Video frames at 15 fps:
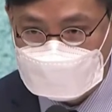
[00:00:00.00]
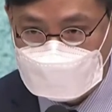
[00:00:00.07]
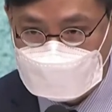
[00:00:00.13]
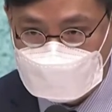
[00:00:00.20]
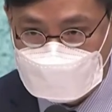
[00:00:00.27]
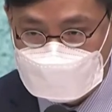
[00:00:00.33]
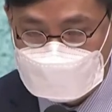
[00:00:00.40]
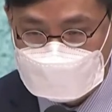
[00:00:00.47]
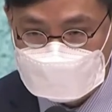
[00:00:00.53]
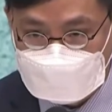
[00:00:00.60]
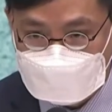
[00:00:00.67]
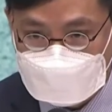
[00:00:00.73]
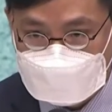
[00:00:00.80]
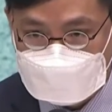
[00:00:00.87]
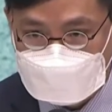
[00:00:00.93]
that
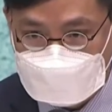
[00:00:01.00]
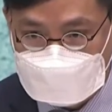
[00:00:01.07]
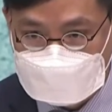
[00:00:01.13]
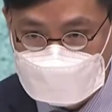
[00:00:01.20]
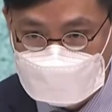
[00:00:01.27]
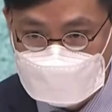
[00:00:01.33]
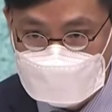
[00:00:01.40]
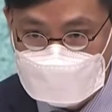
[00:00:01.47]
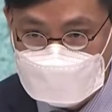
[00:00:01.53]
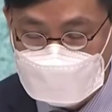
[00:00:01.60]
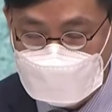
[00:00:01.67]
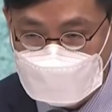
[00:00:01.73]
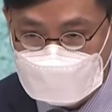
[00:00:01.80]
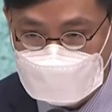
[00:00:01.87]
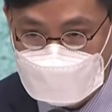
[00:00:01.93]
number will also drop.
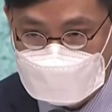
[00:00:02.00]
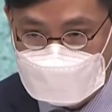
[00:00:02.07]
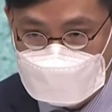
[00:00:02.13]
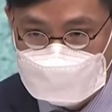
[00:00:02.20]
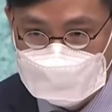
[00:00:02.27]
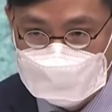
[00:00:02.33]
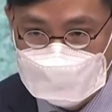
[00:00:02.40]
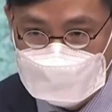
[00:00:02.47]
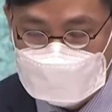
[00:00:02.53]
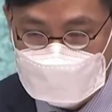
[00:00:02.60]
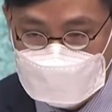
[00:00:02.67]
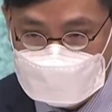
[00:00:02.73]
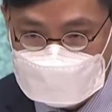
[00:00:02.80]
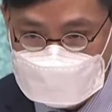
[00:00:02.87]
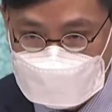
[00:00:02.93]

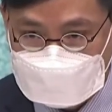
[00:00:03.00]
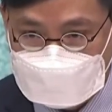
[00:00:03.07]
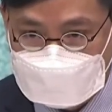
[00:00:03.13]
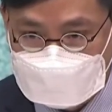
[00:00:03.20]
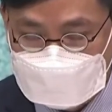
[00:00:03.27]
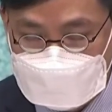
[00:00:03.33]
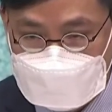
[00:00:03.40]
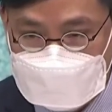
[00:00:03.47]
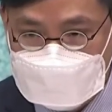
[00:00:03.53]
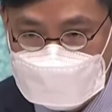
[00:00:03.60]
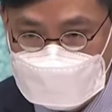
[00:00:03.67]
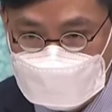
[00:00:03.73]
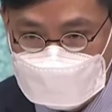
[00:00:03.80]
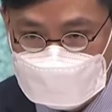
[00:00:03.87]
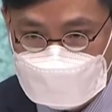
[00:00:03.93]
So we are
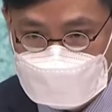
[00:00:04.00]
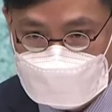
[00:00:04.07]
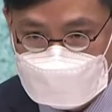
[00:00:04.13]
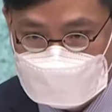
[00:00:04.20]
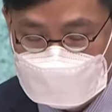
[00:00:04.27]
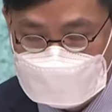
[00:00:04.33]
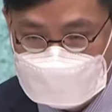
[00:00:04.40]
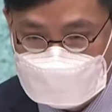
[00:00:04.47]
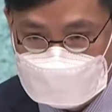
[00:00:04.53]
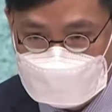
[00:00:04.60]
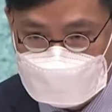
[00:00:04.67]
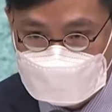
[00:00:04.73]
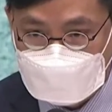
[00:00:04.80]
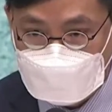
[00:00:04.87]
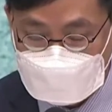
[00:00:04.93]
really targeting
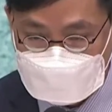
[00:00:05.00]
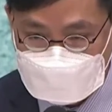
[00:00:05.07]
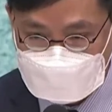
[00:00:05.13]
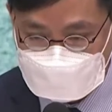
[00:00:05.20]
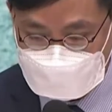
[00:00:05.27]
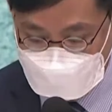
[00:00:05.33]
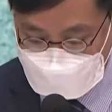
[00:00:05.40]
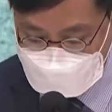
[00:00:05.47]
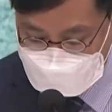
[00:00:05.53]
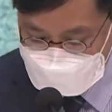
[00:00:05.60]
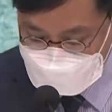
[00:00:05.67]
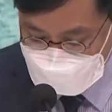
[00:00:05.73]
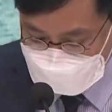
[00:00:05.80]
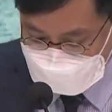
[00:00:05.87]
buildings